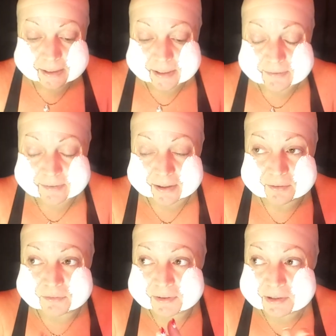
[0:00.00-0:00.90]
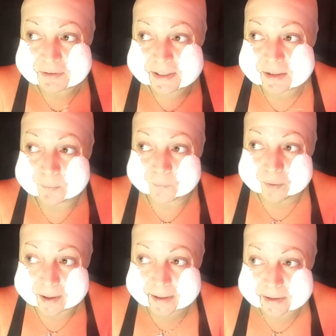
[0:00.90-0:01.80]
He's got a very
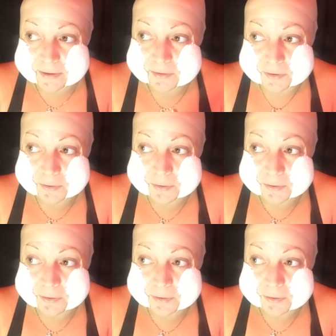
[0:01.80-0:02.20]
wide